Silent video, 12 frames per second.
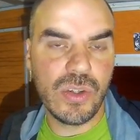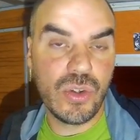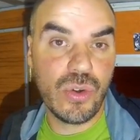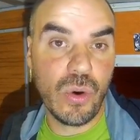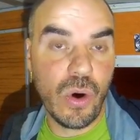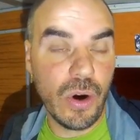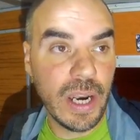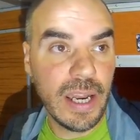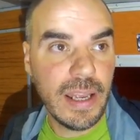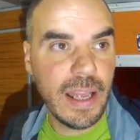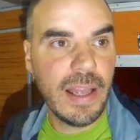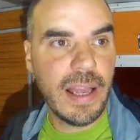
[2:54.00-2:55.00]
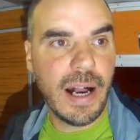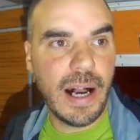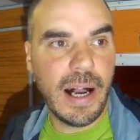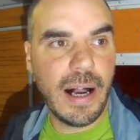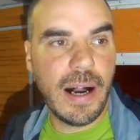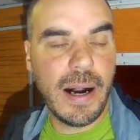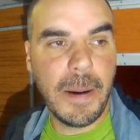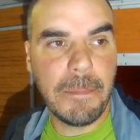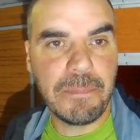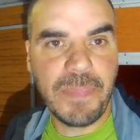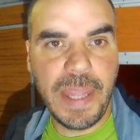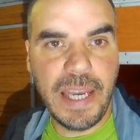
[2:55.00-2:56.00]
store.
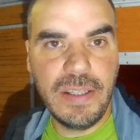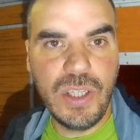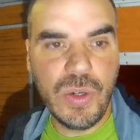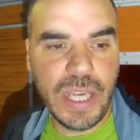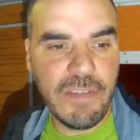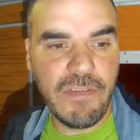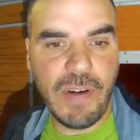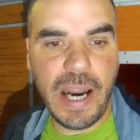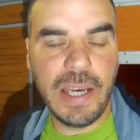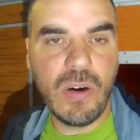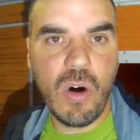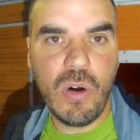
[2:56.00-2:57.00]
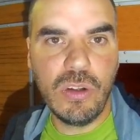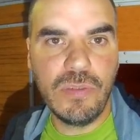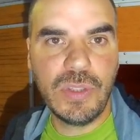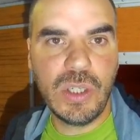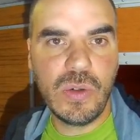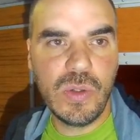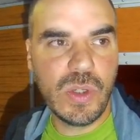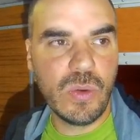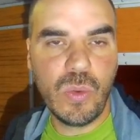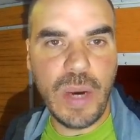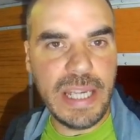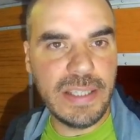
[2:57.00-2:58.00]
And you can find all of those
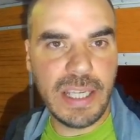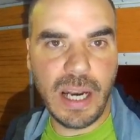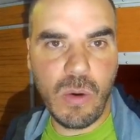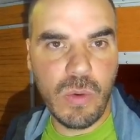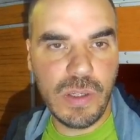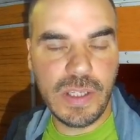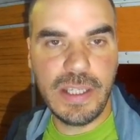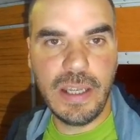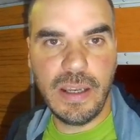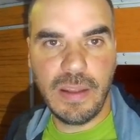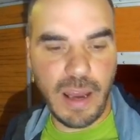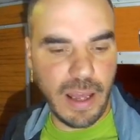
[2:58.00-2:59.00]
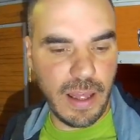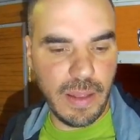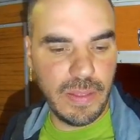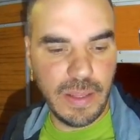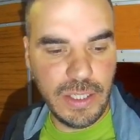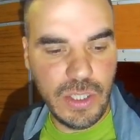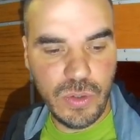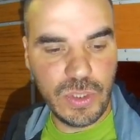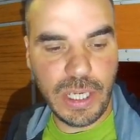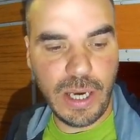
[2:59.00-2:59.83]
great towels, the new